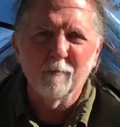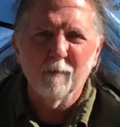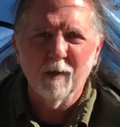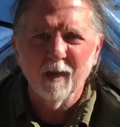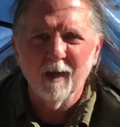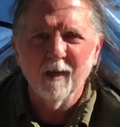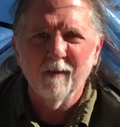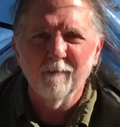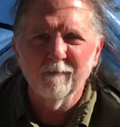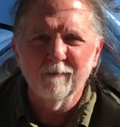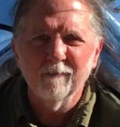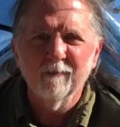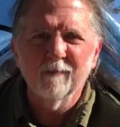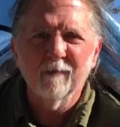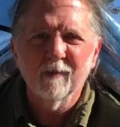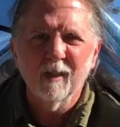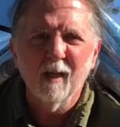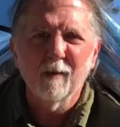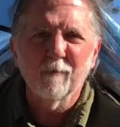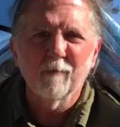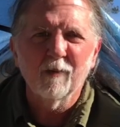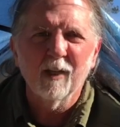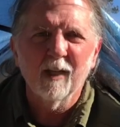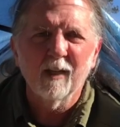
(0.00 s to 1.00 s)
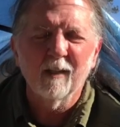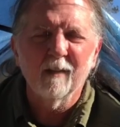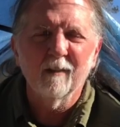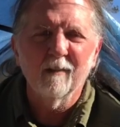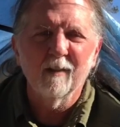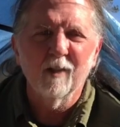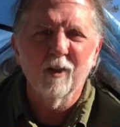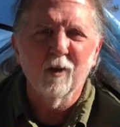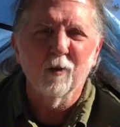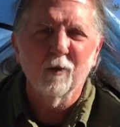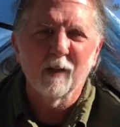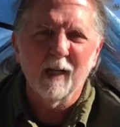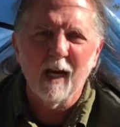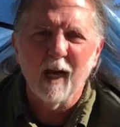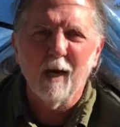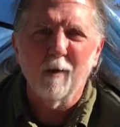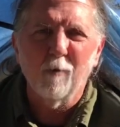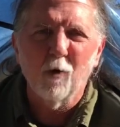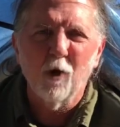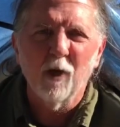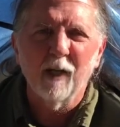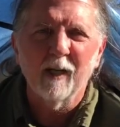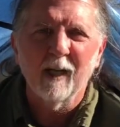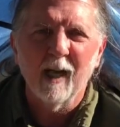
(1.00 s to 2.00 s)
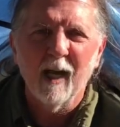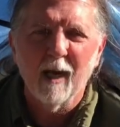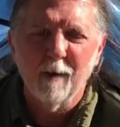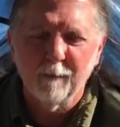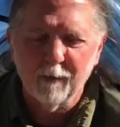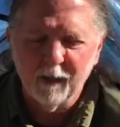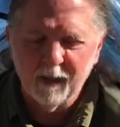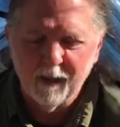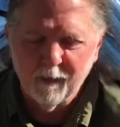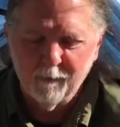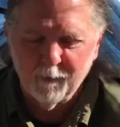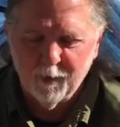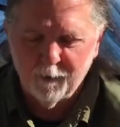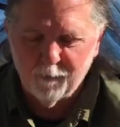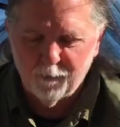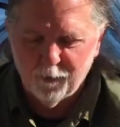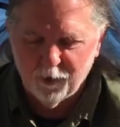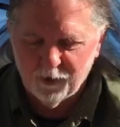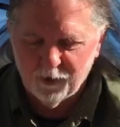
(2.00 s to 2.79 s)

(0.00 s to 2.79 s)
But I'm thinking, you know, cowboy camping, I'm going to